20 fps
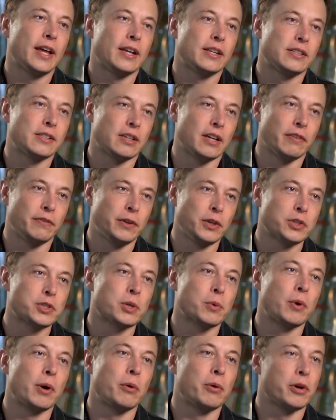that a
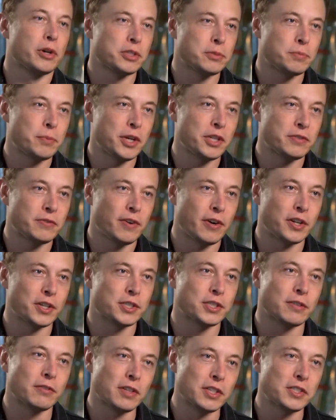future where we are a
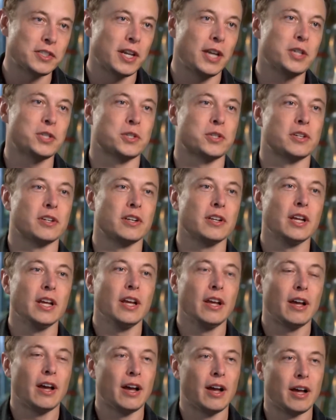space-faring civilization
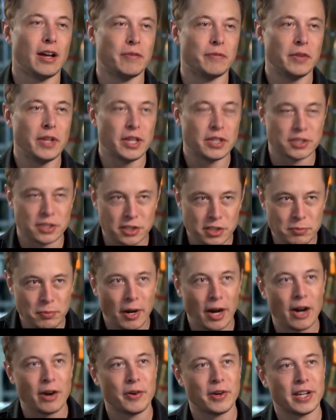is
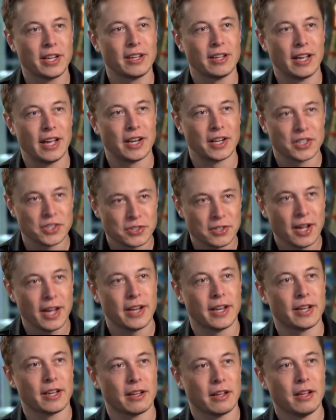inspiring and
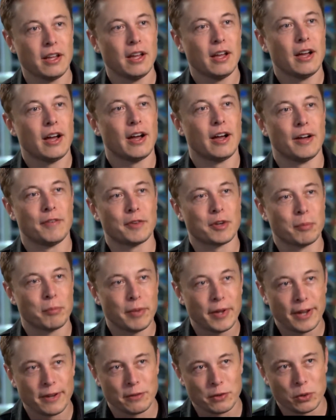exciting
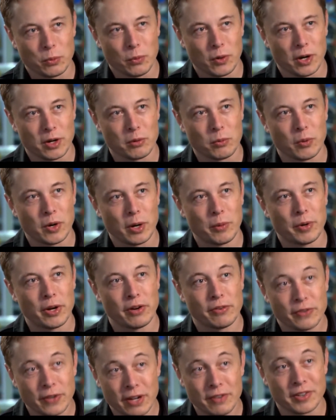compared with one where we
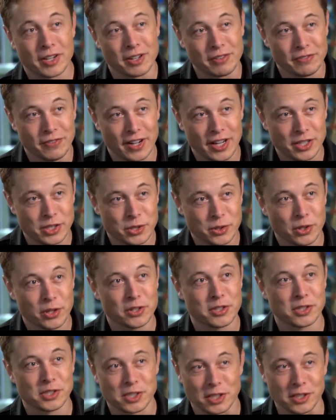are forever confined to
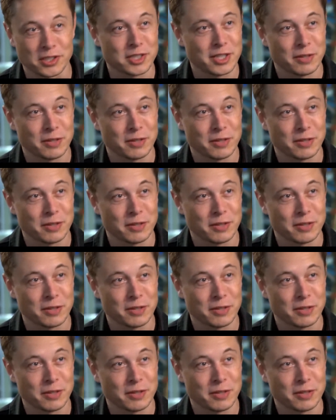Earth until